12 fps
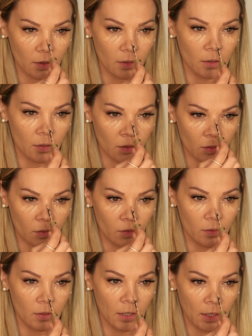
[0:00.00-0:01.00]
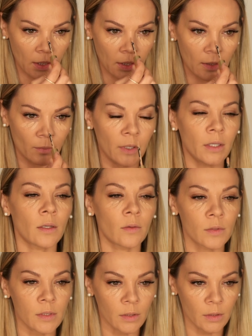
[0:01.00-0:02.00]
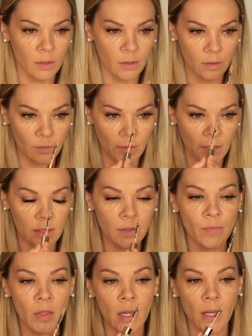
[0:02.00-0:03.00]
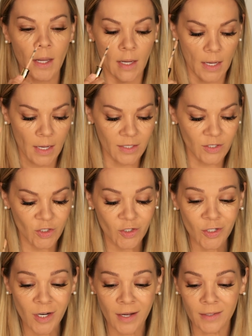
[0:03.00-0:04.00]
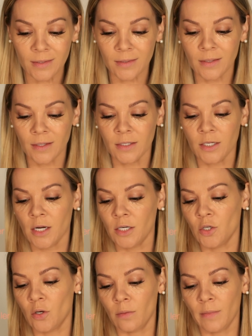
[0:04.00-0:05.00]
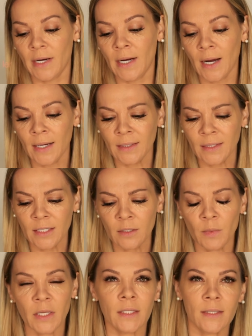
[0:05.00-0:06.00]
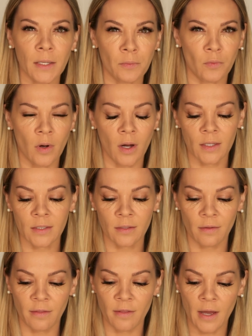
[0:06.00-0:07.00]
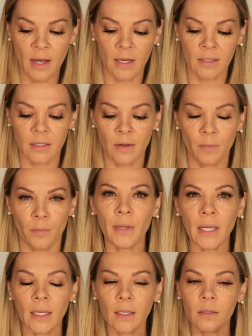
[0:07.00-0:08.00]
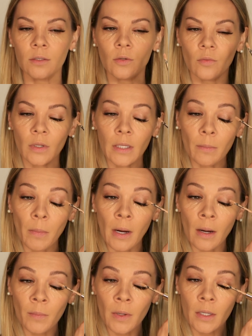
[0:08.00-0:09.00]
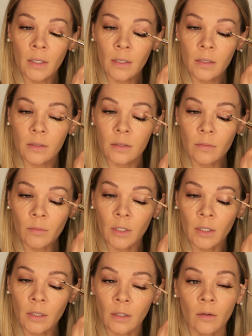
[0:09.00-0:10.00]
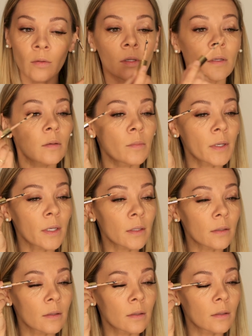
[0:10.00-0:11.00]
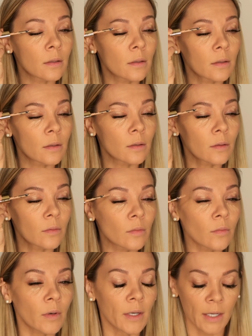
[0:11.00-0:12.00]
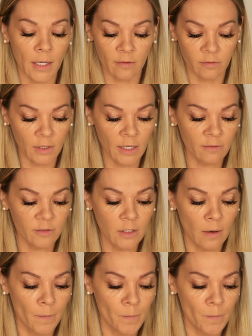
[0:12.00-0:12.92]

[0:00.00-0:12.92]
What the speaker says: go highlight my nose a little bit and just a touch on my eyelid because I want that pink to really pop. So I'm going to go a little bit with what I have left